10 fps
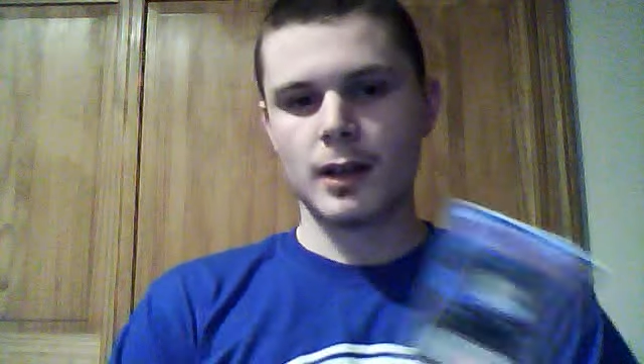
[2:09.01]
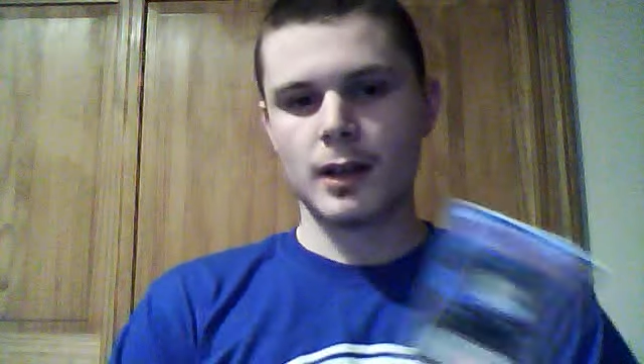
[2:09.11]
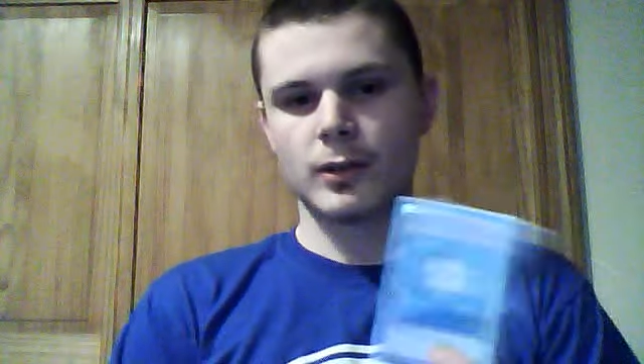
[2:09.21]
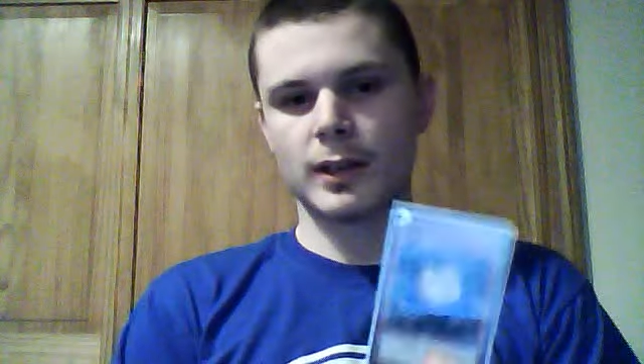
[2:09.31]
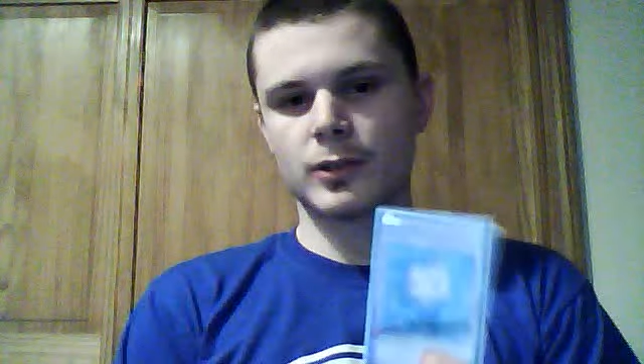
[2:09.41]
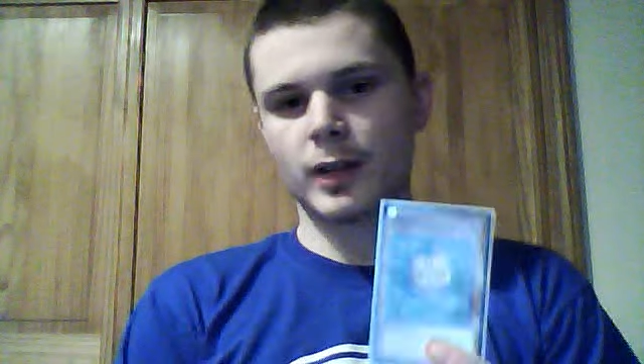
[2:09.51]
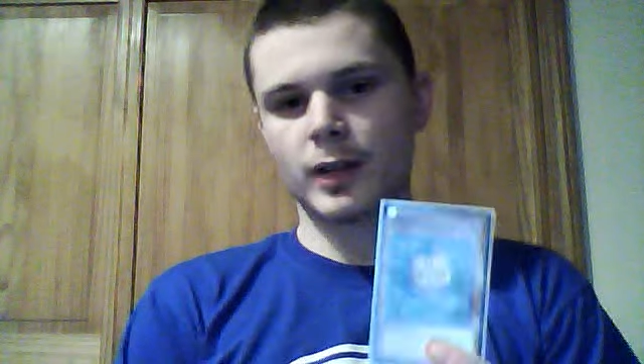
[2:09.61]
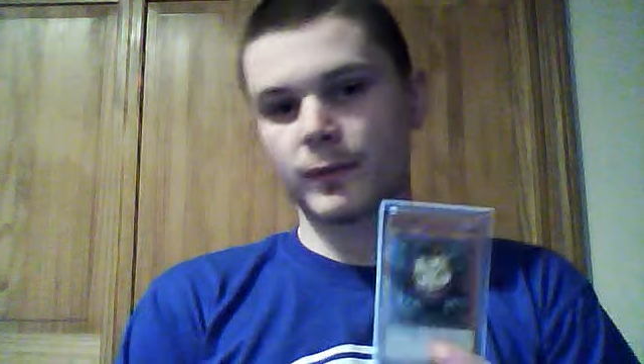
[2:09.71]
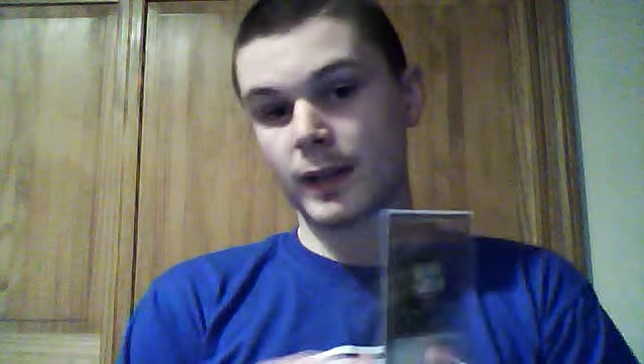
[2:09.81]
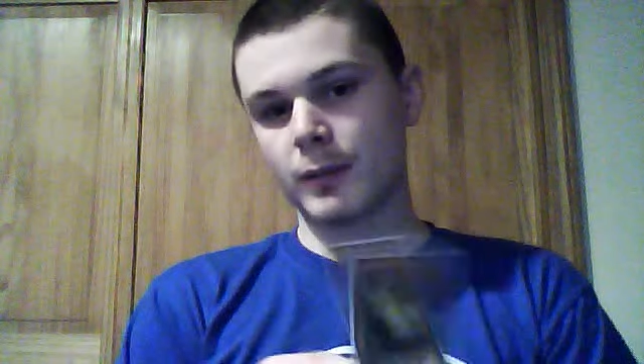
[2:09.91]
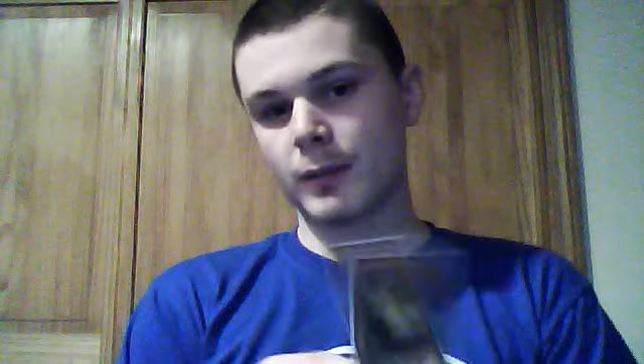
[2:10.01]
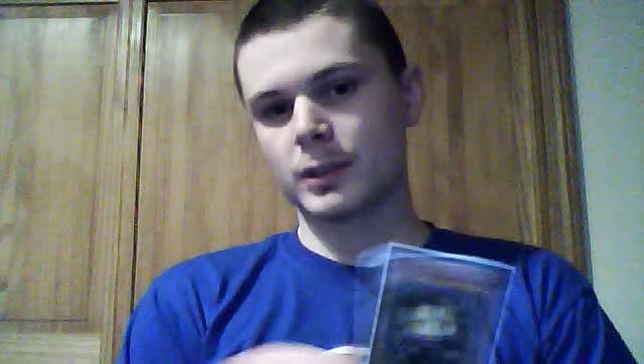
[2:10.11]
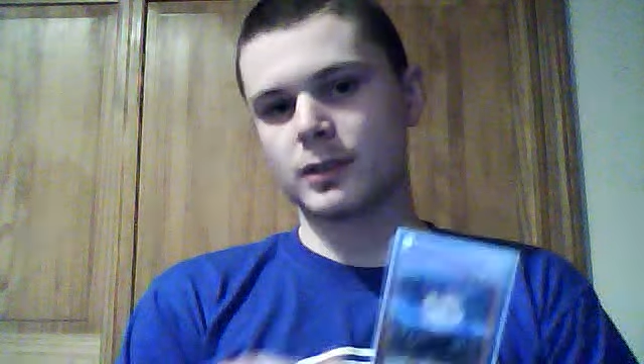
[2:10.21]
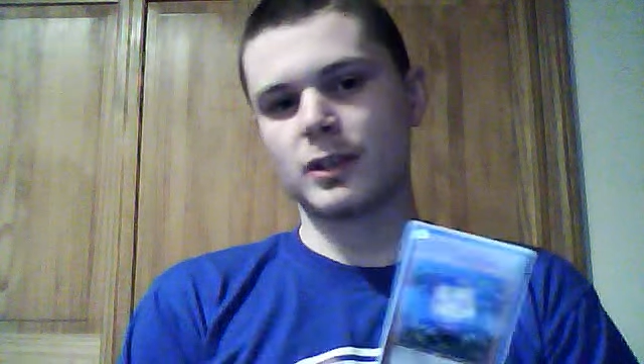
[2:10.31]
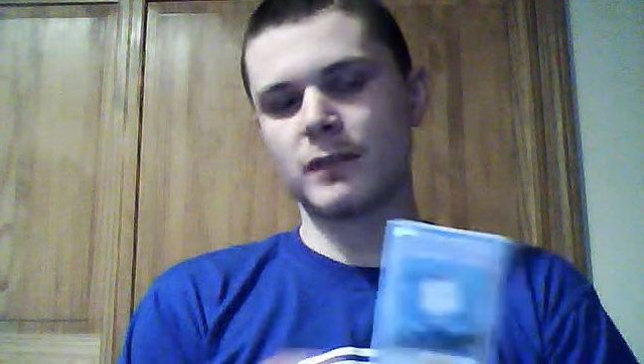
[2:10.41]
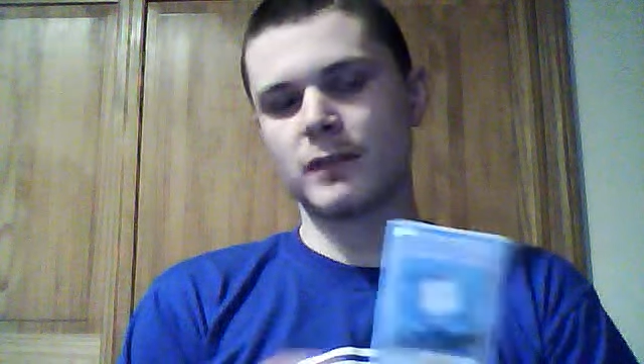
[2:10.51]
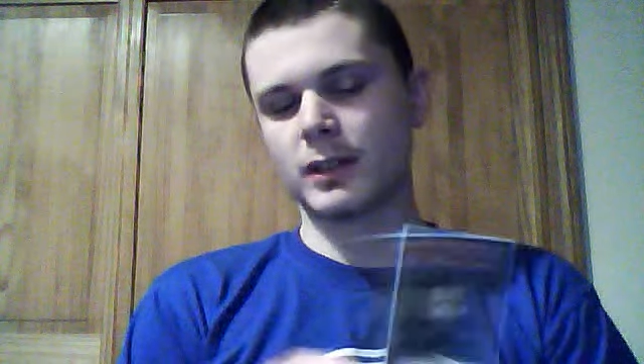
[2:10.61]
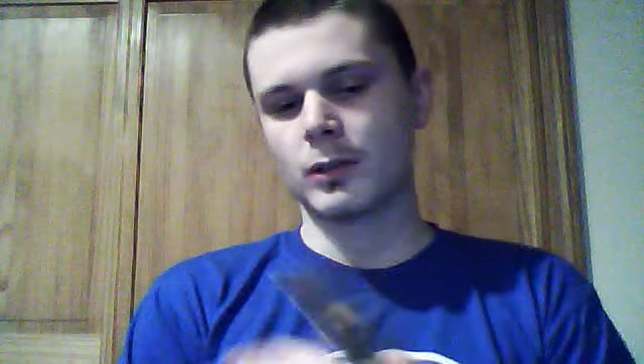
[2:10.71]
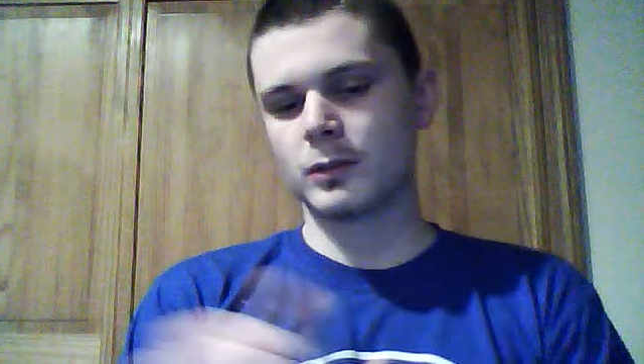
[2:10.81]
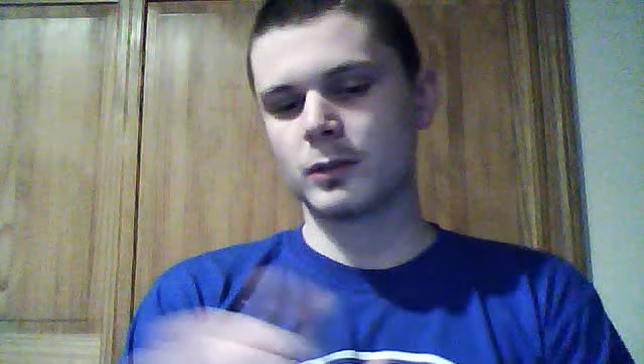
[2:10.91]
the Dragonfly, which Dragonfly you
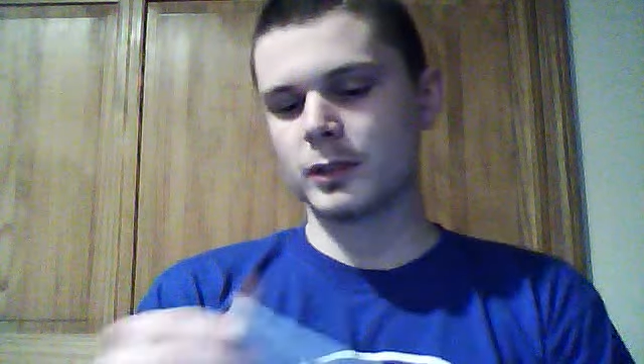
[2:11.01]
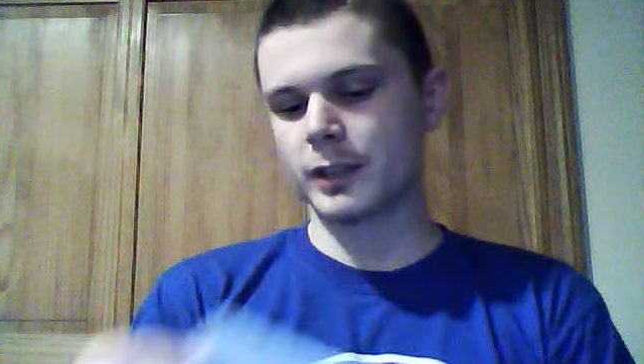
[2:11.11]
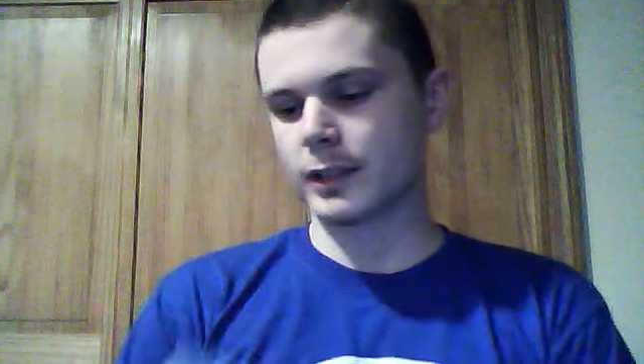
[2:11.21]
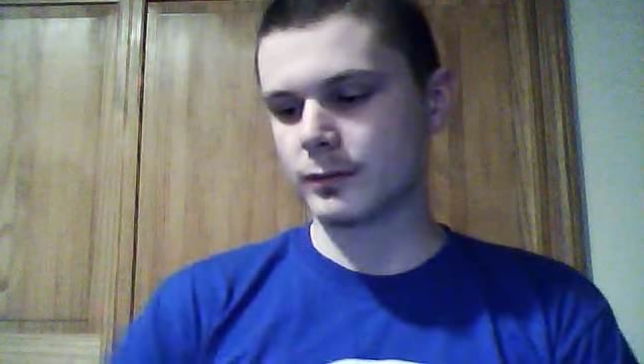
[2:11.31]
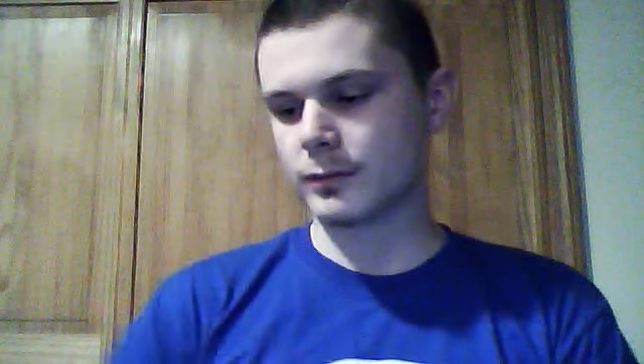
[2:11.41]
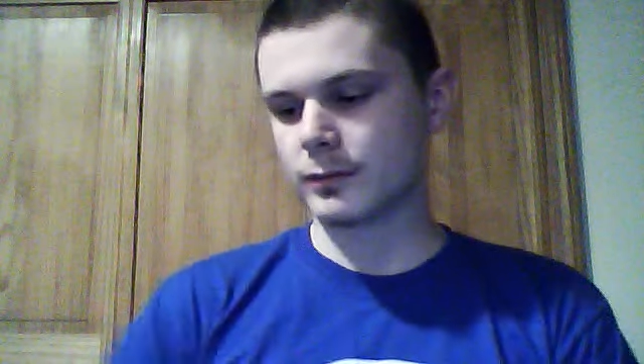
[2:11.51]
always want in your hand.